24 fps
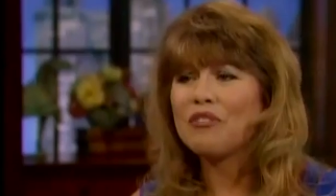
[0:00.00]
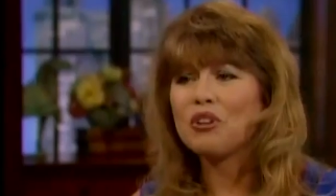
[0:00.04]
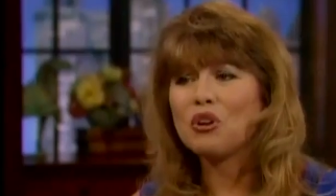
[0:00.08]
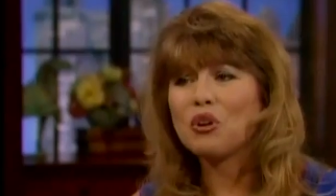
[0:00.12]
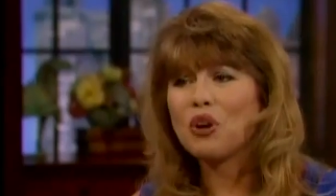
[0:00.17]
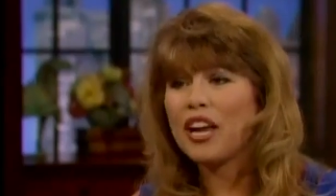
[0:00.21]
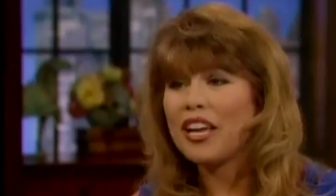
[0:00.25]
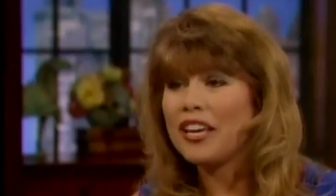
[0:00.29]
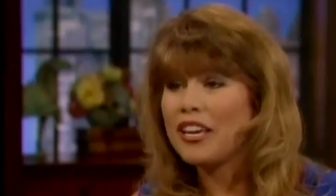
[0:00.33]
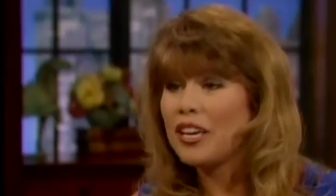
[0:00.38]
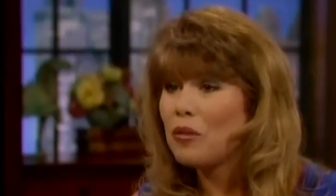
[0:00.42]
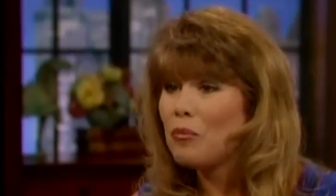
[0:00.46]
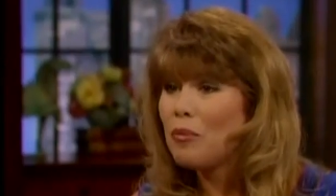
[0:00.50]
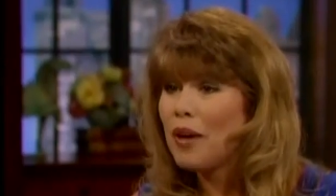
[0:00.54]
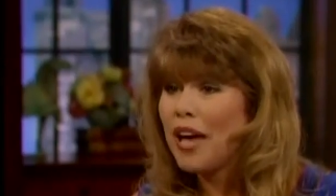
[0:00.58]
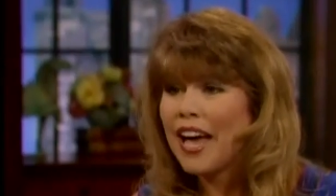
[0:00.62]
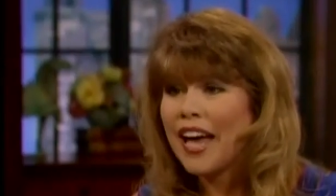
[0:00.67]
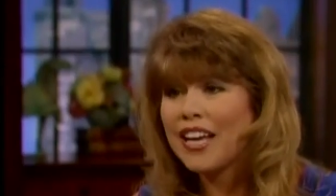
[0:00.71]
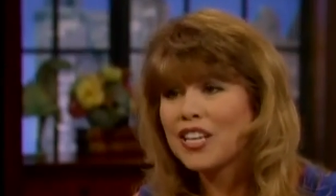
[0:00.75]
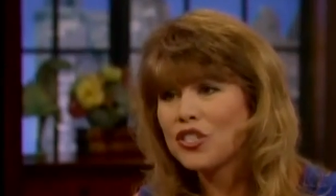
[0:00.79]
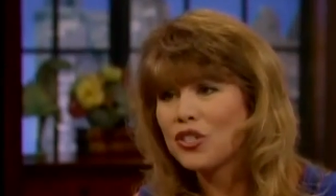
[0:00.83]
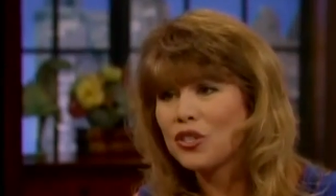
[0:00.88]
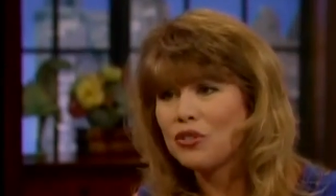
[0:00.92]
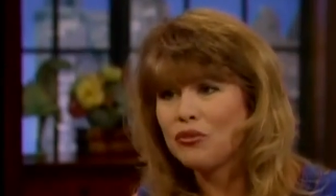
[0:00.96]
great
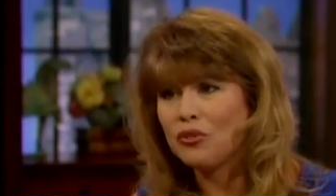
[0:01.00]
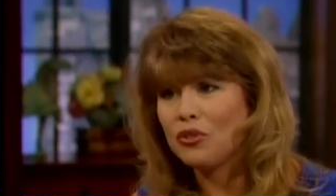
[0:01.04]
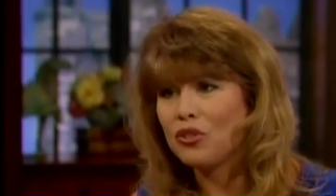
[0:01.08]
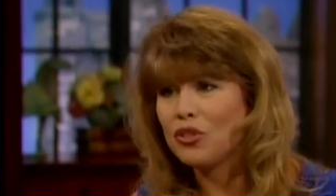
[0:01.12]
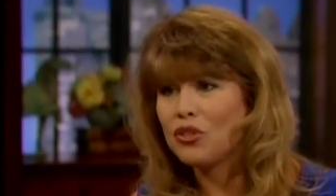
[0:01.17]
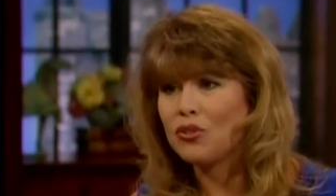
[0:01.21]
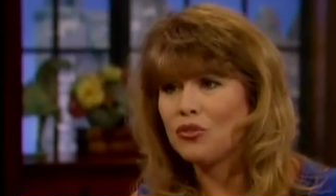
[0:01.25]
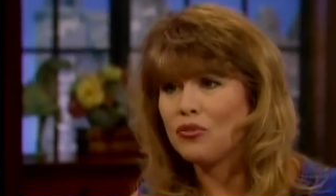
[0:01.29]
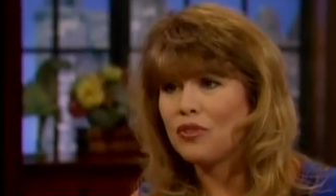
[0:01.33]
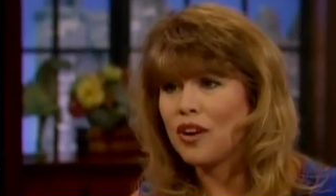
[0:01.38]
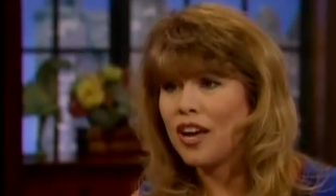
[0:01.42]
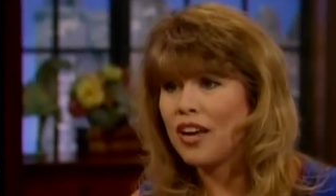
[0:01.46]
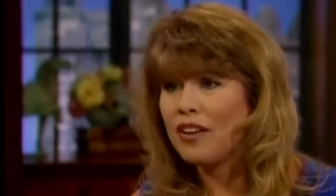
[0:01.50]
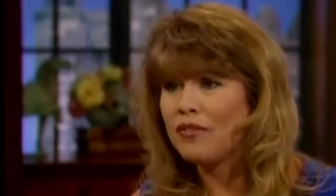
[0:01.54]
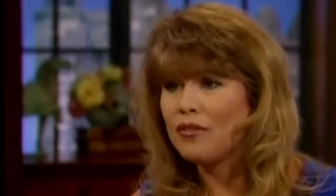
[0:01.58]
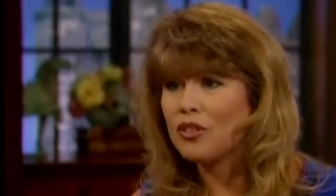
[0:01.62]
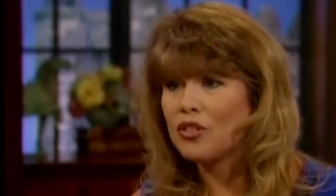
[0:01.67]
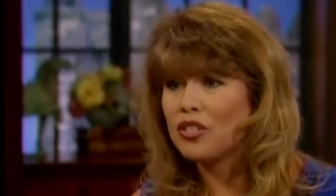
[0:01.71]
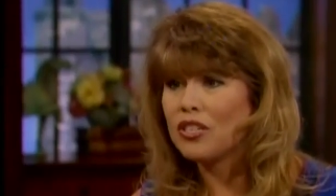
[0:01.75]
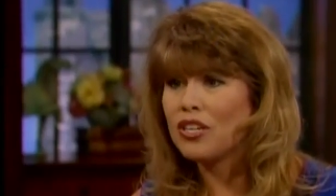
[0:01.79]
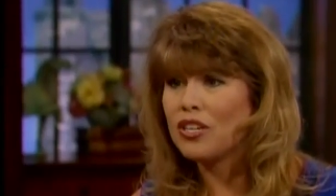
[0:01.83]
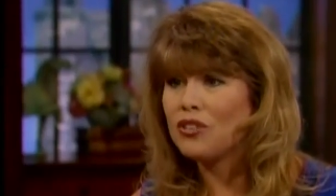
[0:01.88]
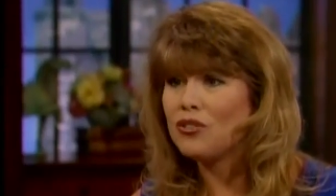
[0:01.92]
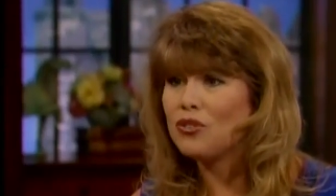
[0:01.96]
compassion for
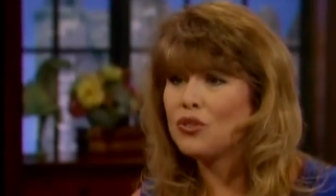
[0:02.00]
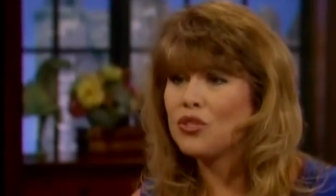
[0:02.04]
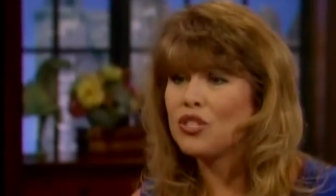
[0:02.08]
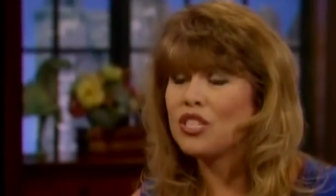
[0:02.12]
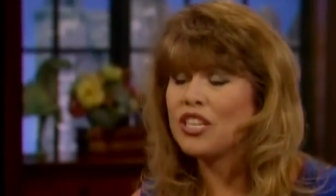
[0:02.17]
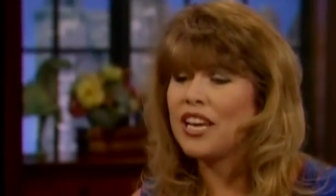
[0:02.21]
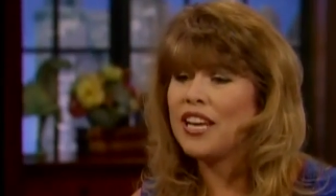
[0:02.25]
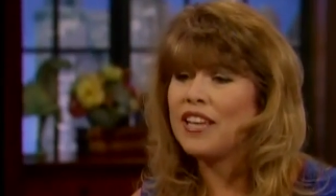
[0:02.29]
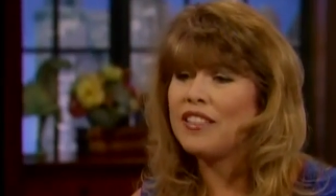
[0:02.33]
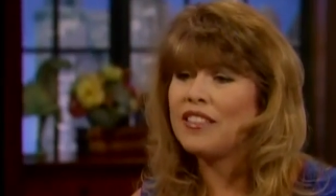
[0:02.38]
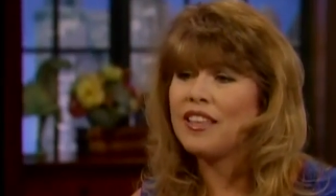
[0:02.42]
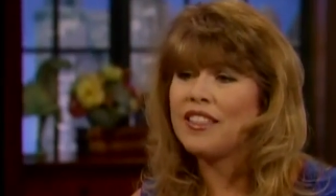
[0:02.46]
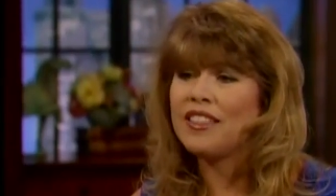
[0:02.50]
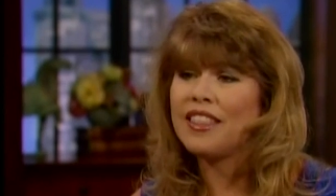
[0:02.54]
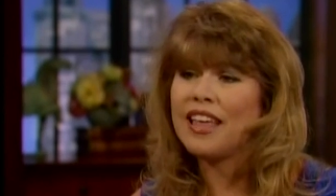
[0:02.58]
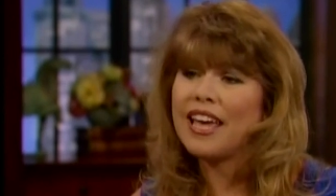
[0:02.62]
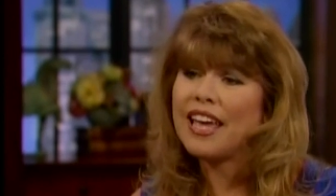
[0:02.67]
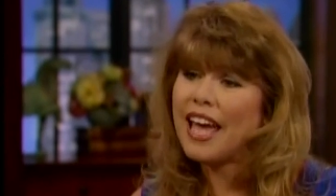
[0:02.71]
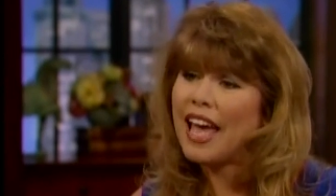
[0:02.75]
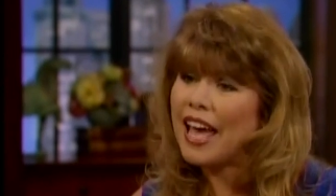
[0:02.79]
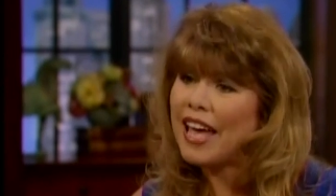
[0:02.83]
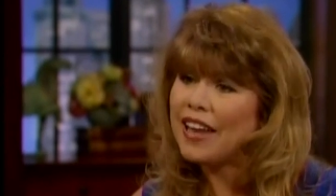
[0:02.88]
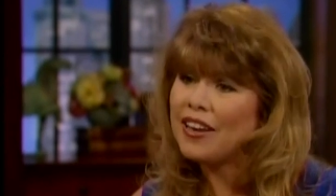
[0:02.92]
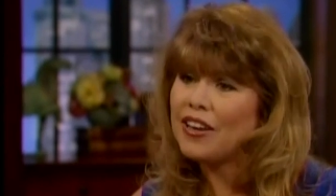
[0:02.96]
survivors and understand that
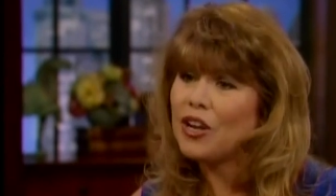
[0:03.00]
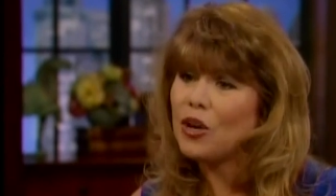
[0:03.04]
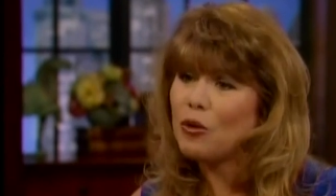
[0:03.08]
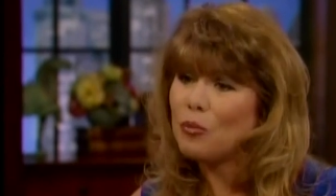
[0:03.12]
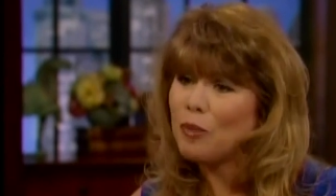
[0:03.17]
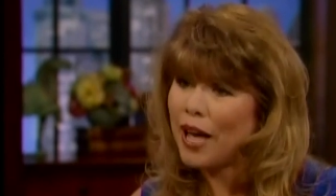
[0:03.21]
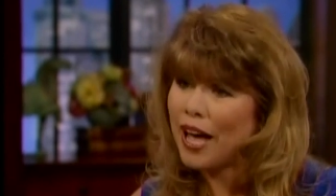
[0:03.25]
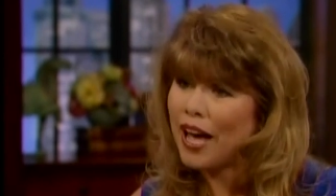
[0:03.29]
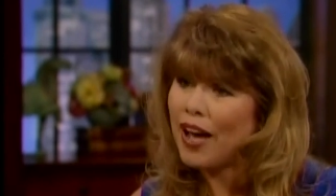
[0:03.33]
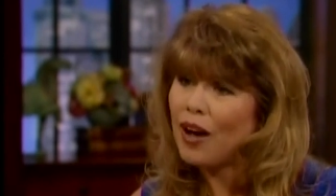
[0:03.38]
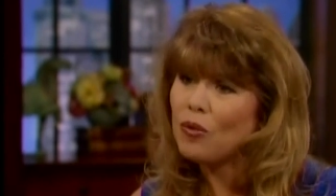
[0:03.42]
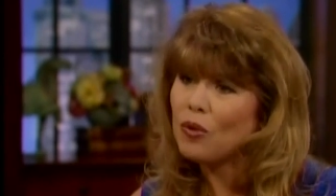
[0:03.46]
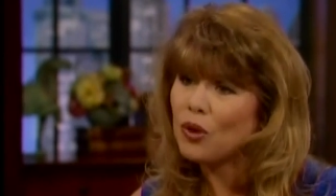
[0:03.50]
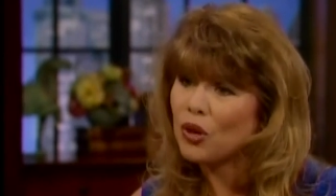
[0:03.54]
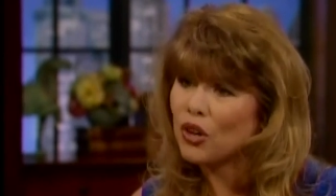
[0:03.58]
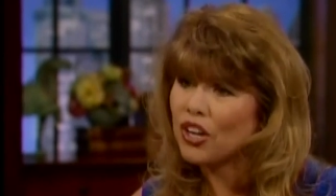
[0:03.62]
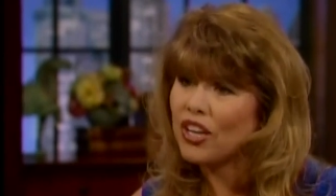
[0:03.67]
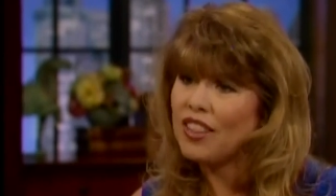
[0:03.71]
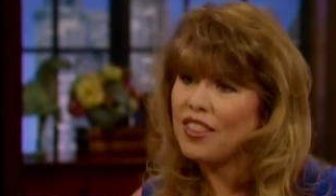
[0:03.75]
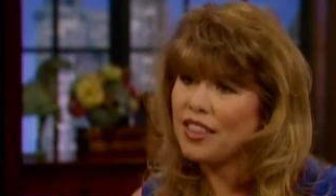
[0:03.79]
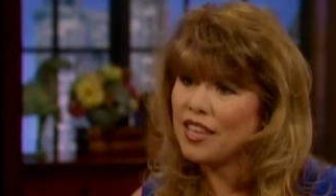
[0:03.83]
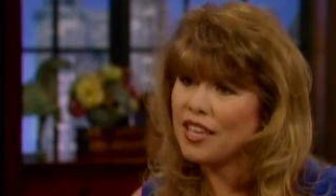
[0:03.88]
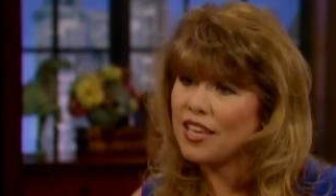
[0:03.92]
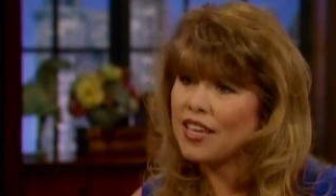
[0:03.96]
they had no power
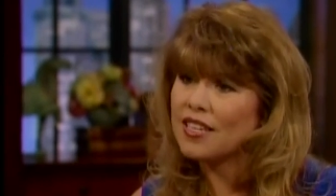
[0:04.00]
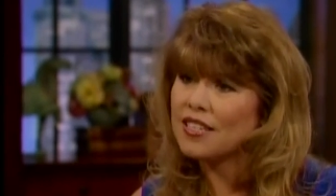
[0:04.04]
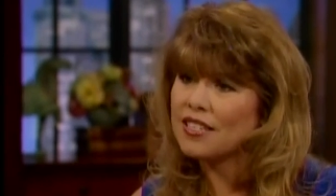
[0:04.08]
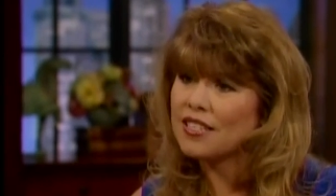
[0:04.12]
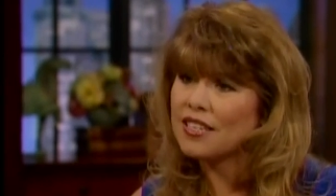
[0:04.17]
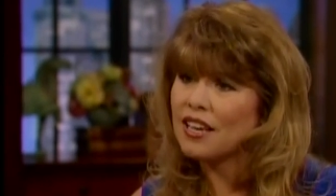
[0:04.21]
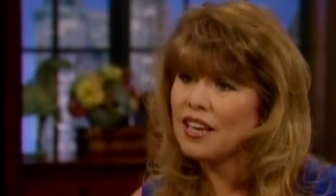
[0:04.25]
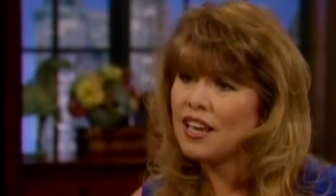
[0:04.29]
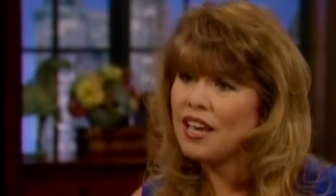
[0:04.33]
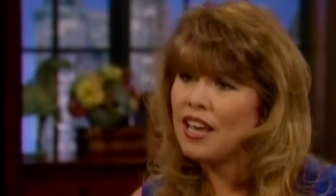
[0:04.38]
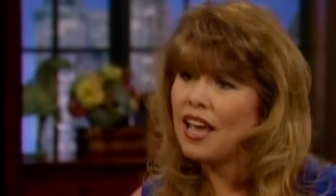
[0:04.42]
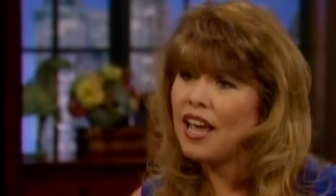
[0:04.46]
in this